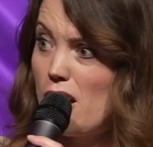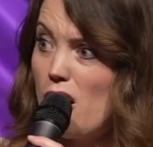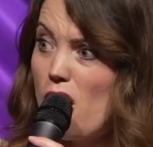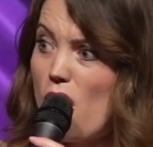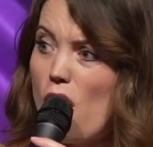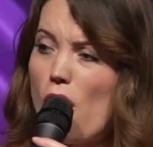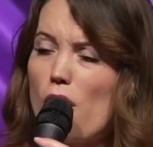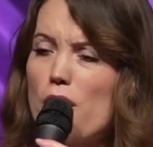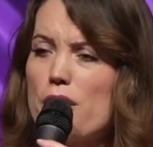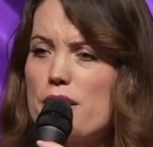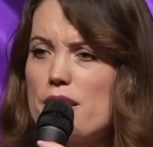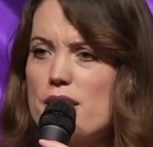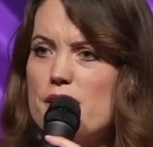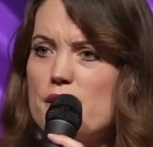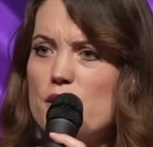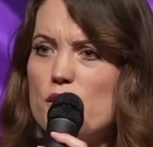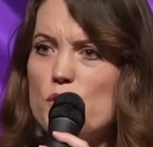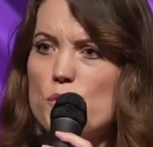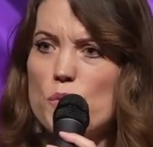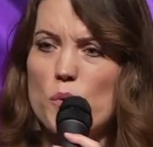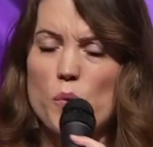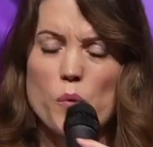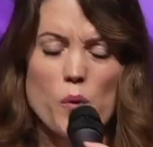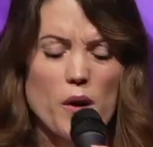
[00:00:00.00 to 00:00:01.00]
All of these
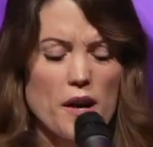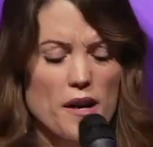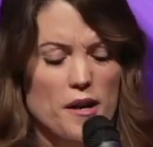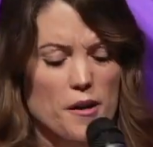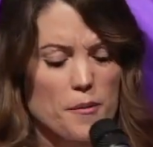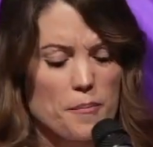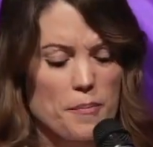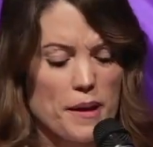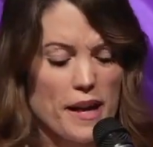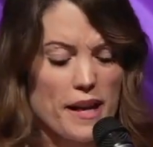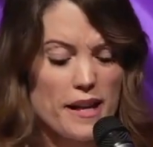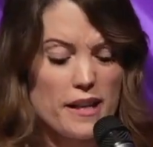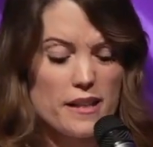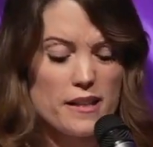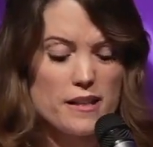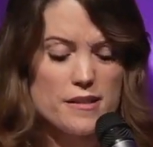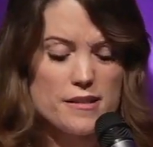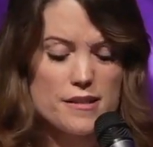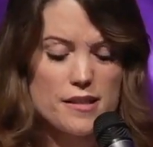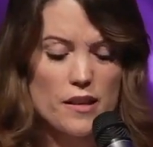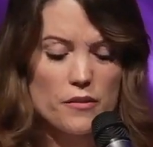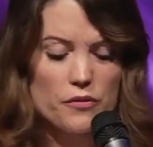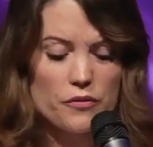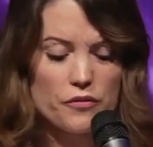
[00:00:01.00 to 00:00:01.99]
things require pain and
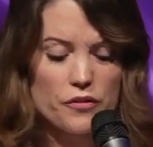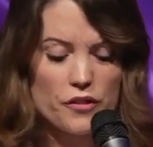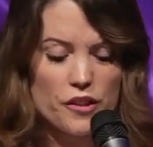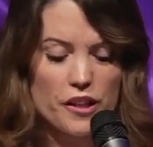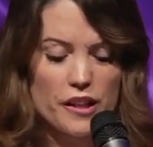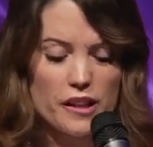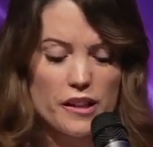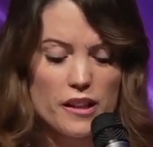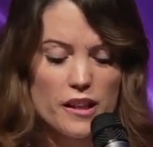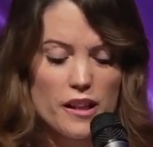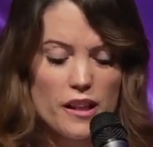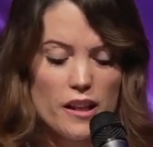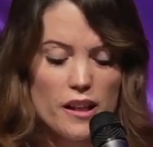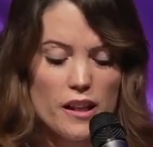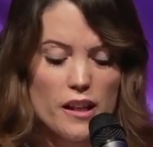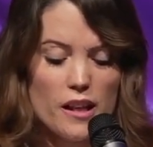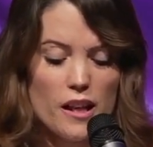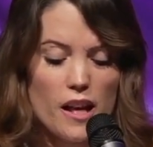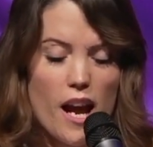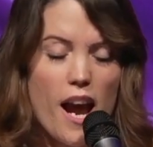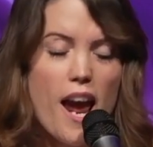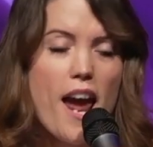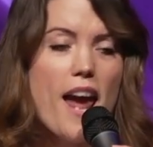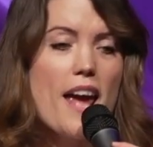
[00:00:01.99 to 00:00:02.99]
suffering,
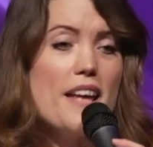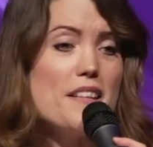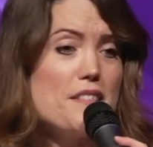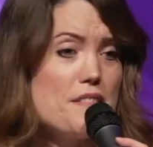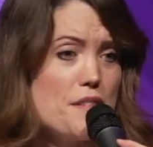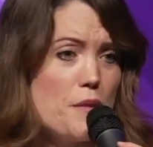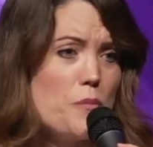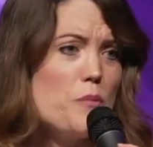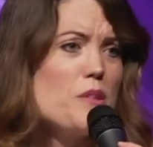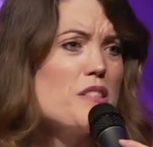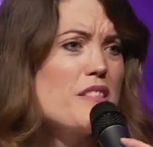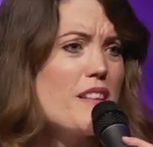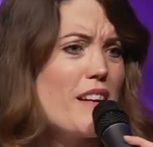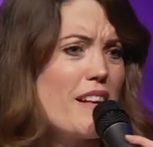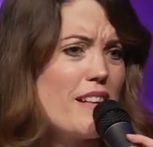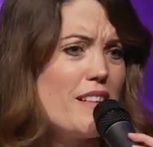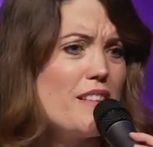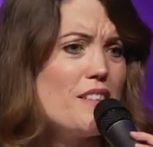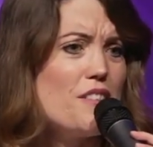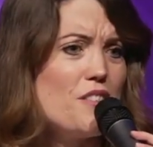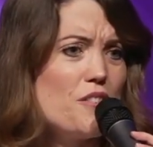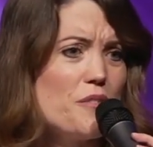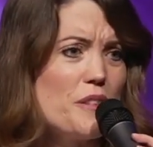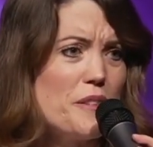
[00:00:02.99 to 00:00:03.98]
and someone's got to
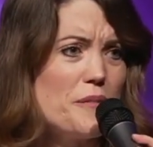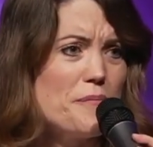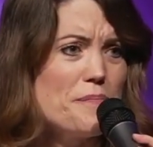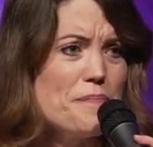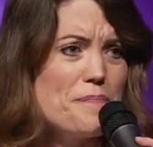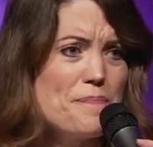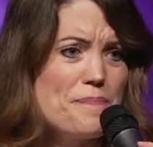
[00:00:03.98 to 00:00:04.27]
do it.